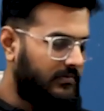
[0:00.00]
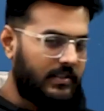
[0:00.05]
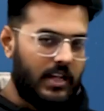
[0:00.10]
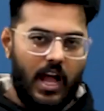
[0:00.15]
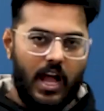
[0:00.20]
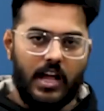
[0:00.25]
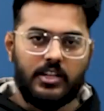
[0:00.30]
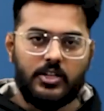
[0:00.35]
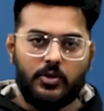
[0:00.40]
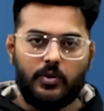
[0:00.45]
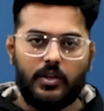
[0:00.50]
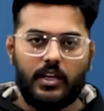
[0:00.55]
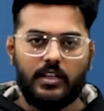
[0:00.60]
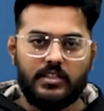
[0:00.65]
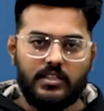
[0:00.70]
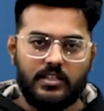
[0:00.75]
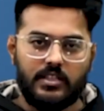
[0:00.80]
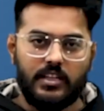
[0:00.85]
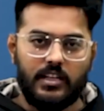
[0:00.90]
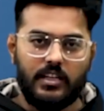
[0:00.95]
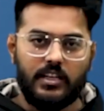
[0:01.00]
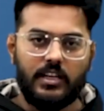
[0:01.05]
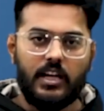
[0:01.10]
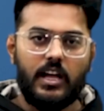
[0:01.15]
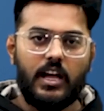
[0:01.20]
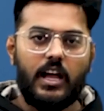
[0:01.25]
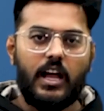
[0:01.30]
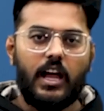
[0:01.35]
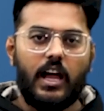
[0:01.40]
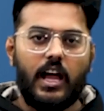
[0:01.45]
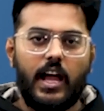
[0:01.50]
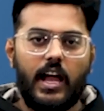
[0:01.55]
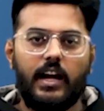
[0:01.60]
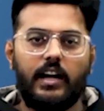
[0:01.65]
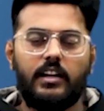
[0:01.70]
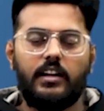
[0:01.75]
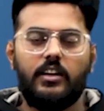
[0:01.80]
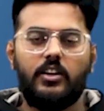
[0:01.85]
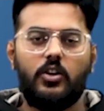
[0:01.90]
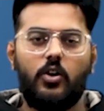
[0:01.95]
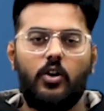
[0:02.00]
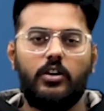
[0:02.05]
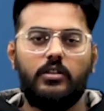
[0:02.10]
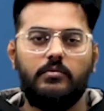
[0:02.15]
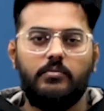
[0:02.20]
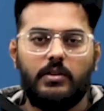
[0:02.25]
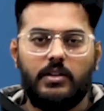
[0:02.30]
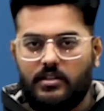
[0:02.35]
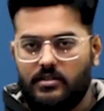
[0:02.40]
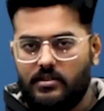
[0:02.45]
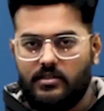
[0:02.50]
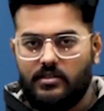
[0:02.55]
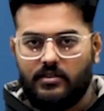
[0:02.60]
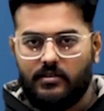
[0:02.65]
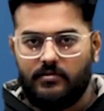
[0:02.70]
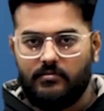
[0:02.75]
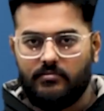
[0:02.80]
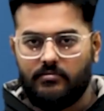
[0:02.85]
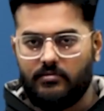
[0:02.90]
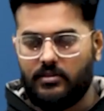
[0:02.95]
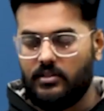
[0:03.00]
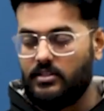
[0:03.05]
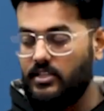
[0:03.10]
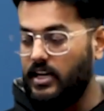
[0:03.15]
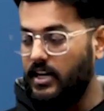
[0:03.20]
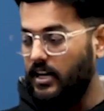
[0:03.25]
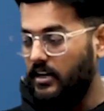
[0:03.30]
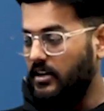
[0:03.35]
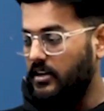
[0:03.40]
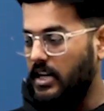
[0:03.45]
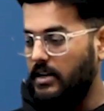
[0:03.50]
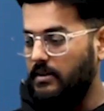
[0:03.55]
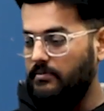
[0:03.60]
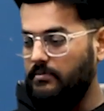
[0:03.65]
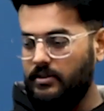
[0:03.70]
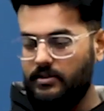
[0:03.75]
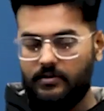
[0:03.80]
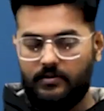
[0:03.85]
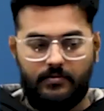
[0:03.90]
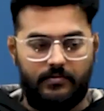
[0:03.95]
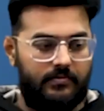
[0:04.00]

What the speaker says: as you can see, it got missed. The second attempt,